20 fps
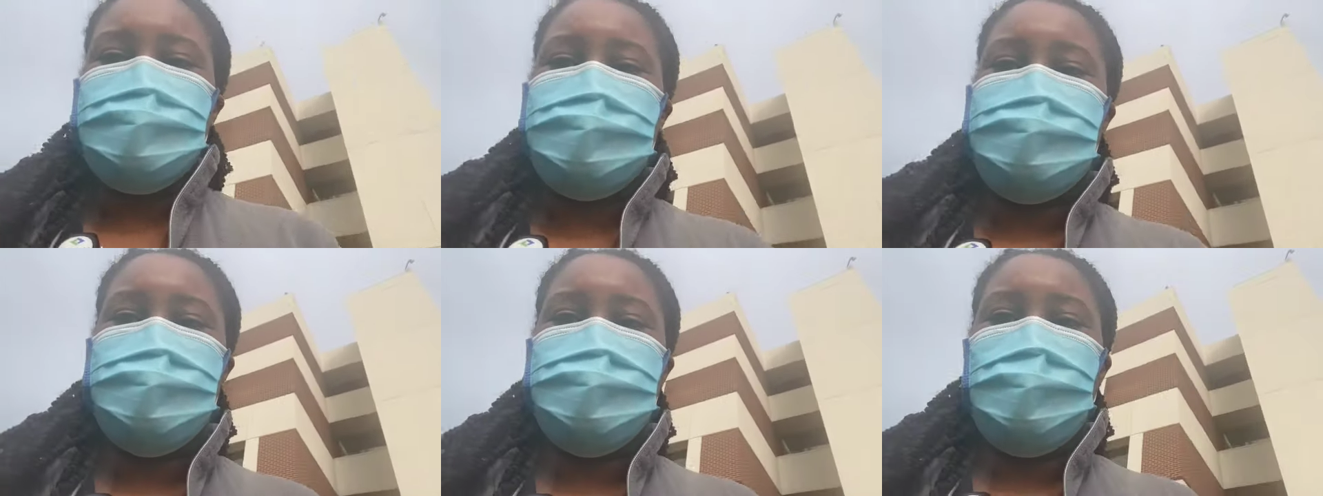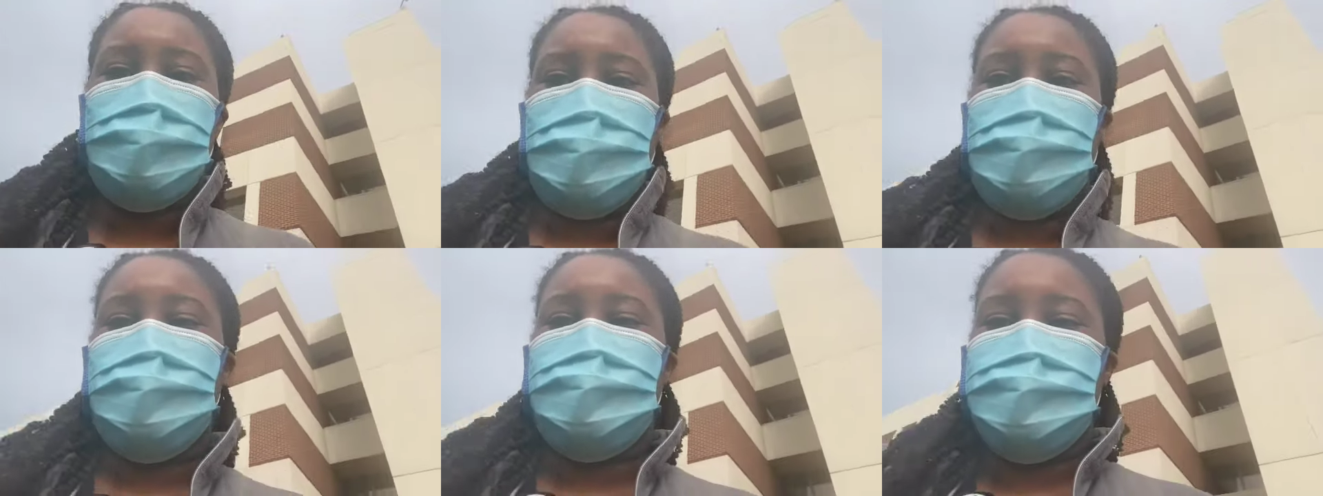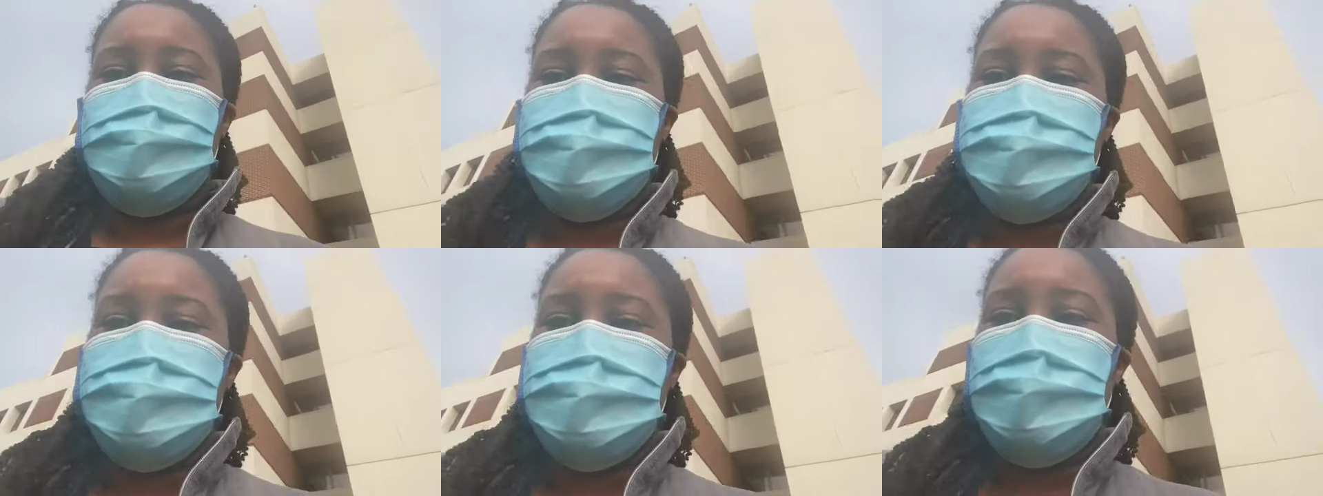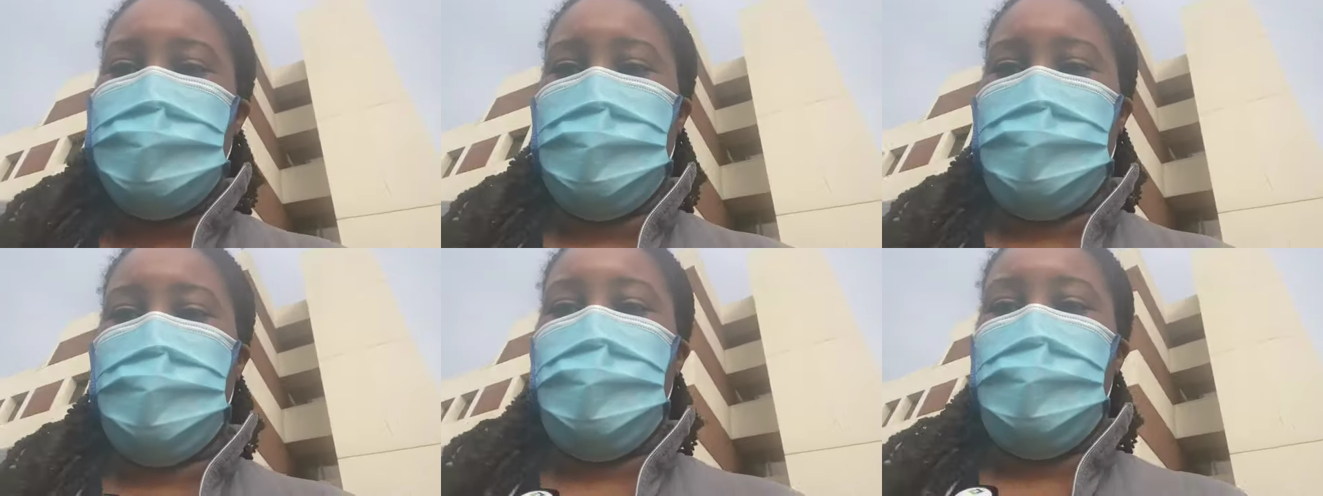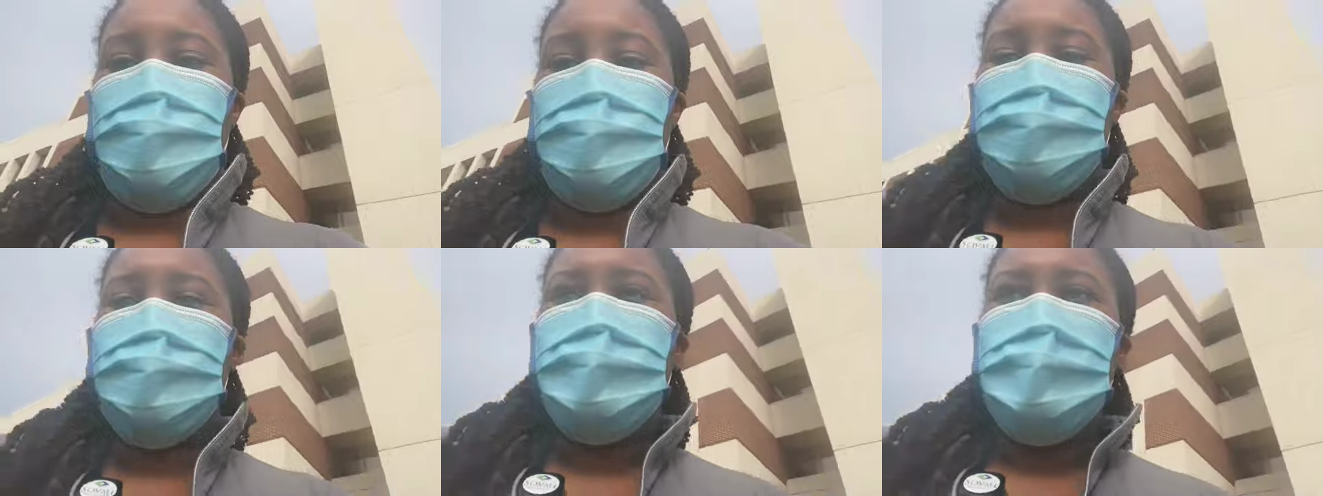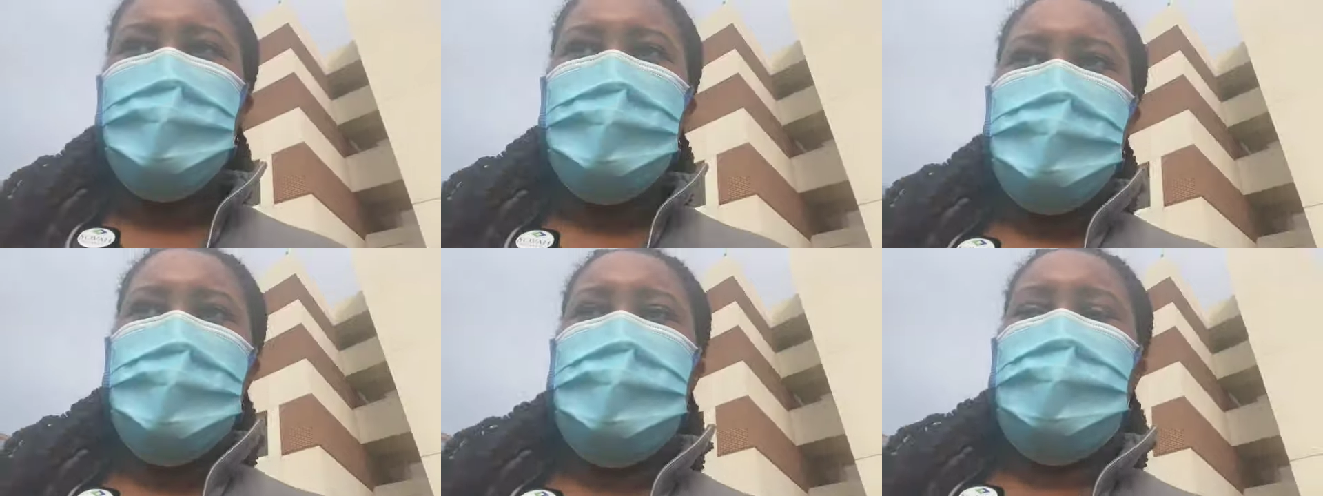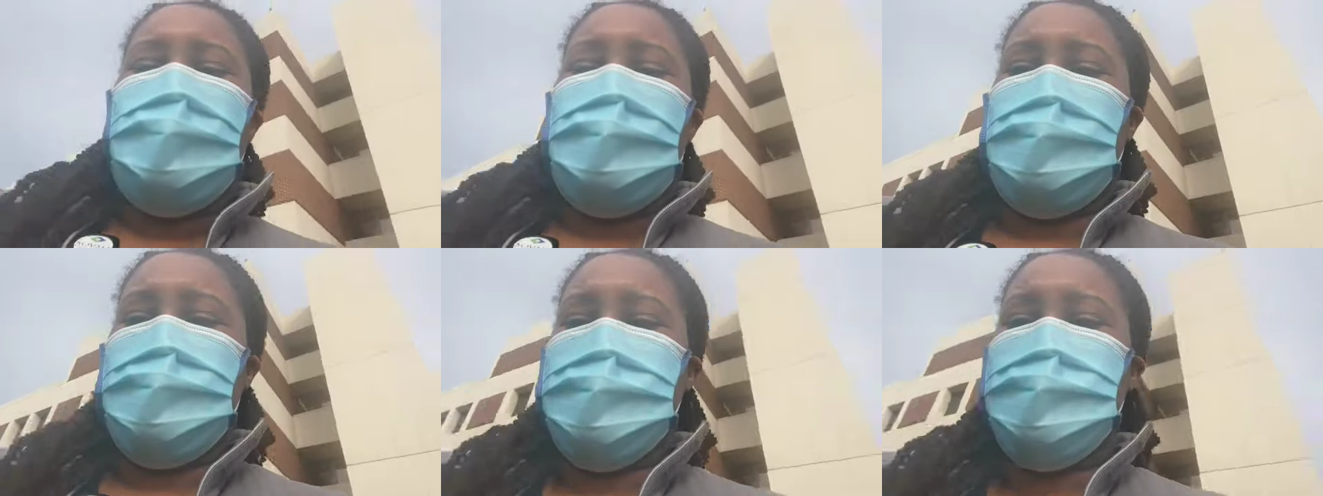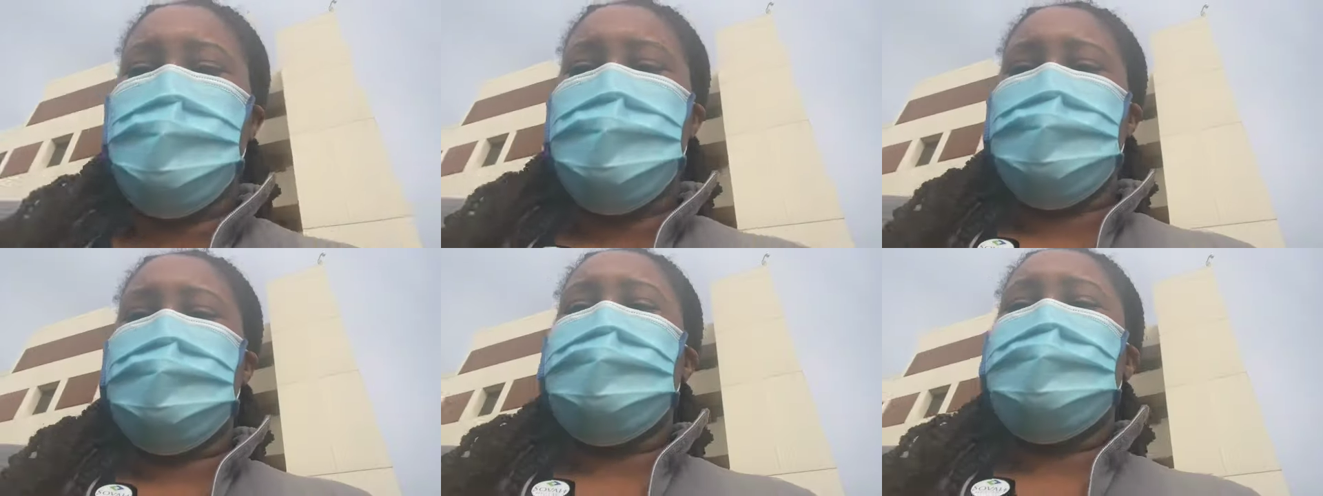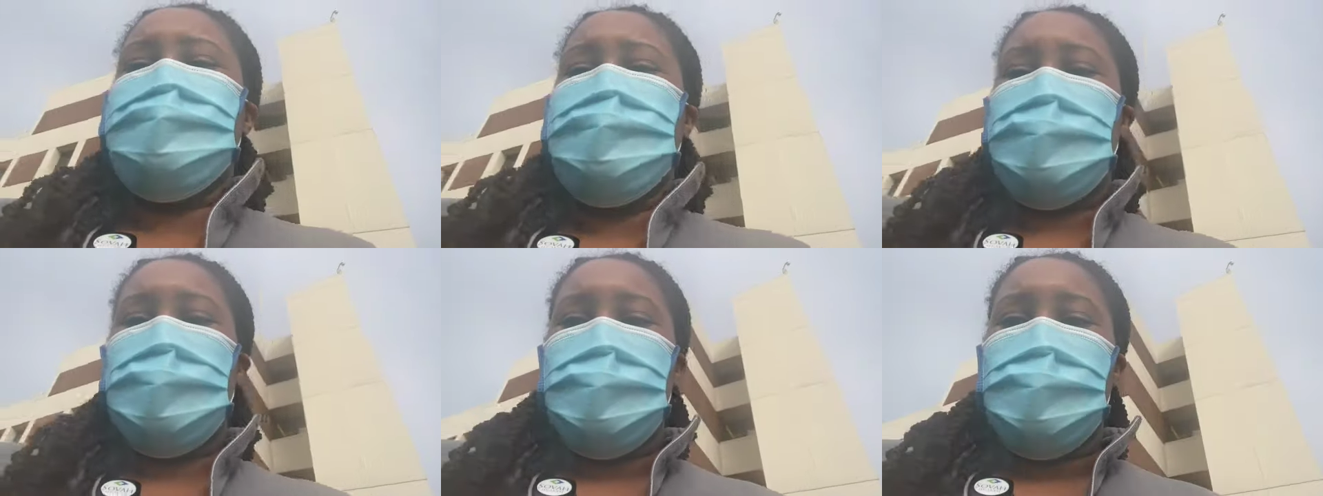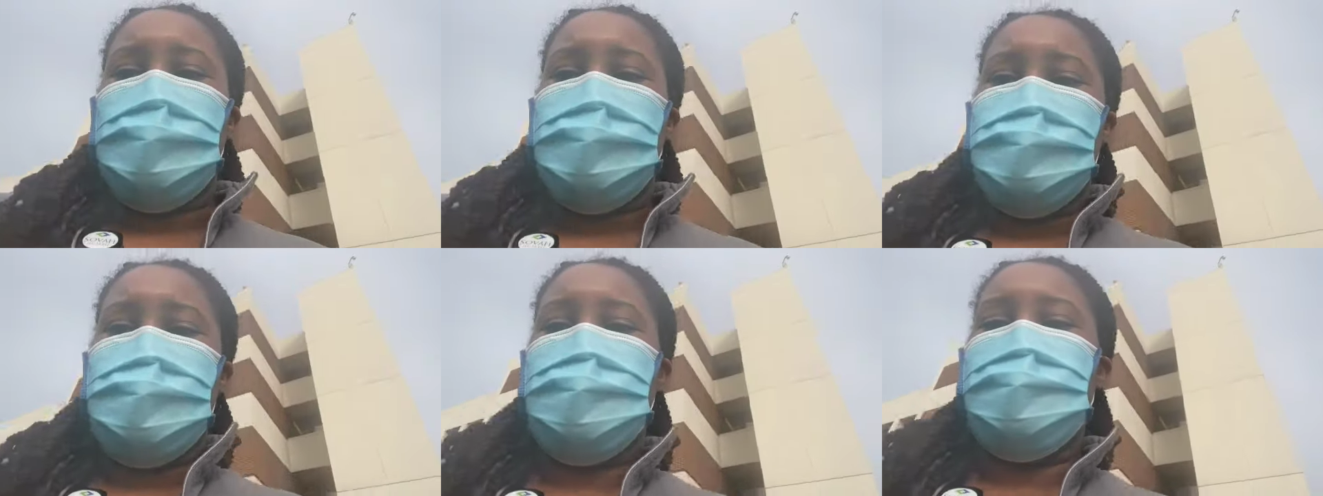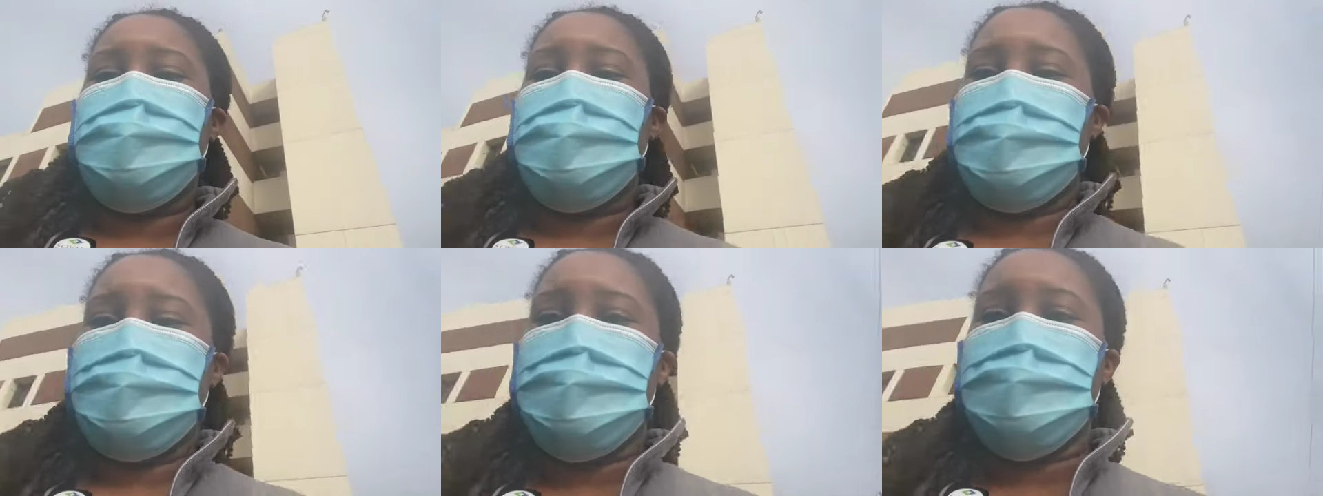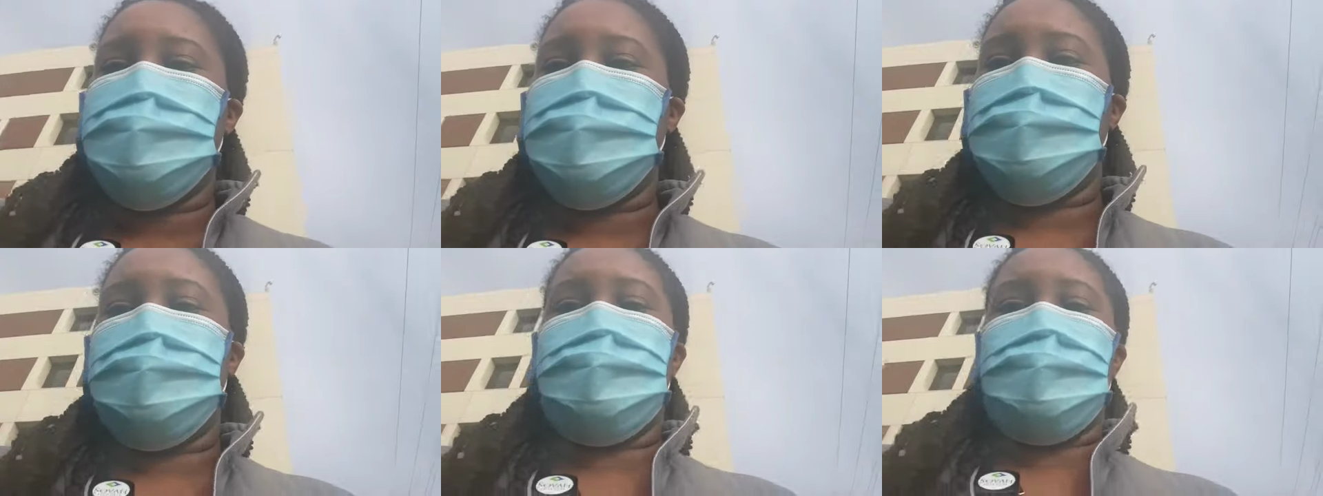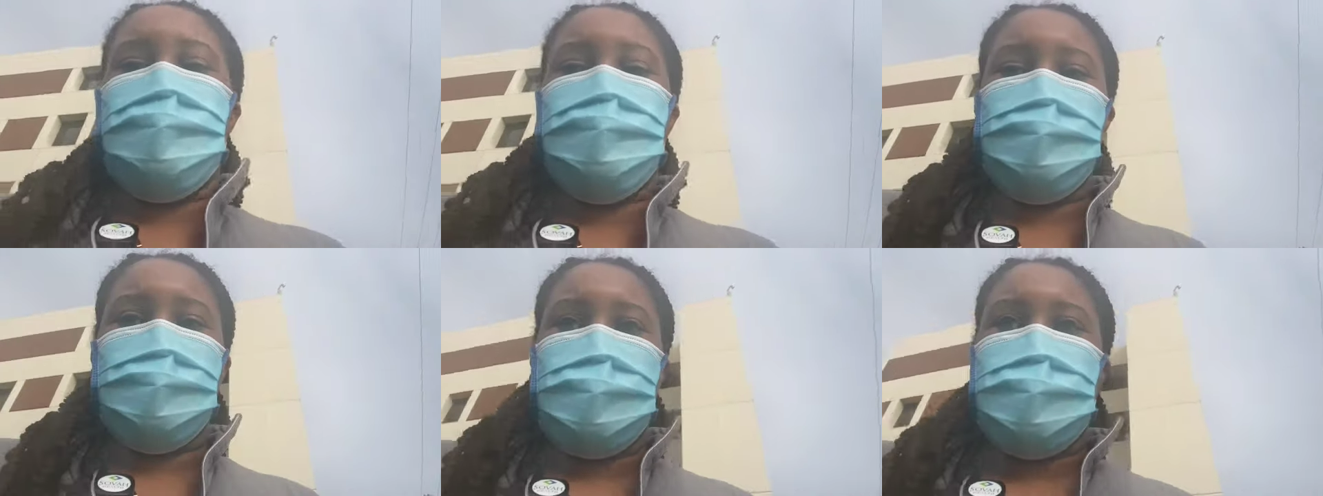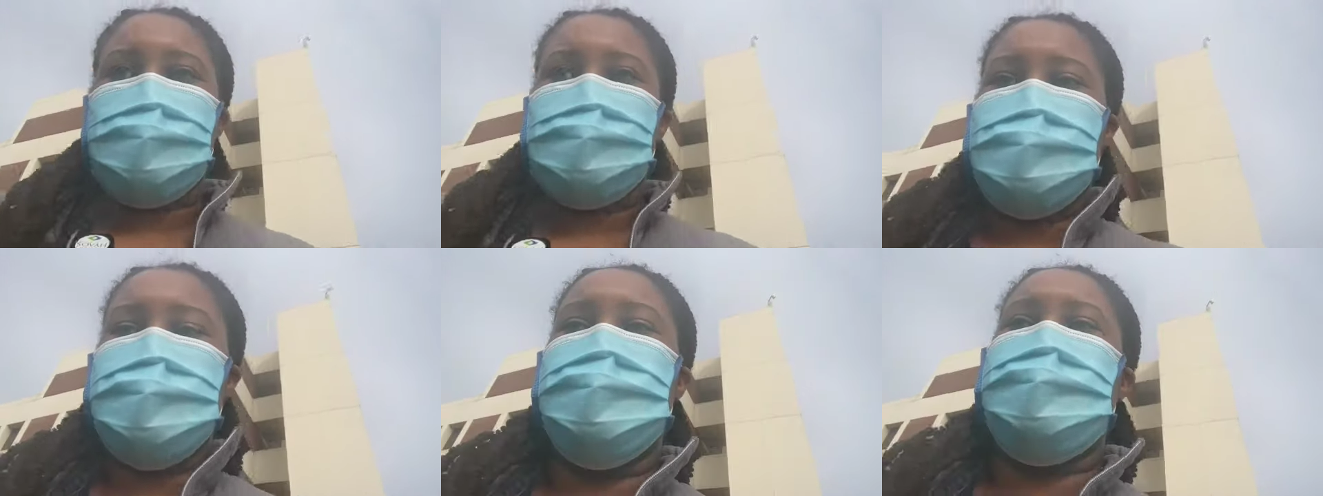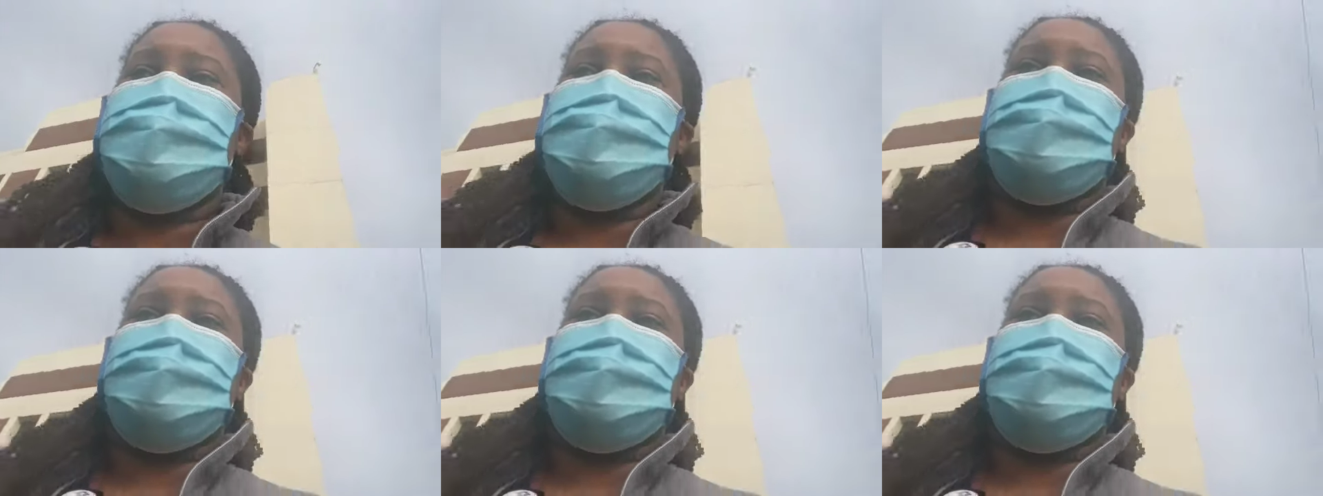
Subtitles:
[unreadable: no face in view]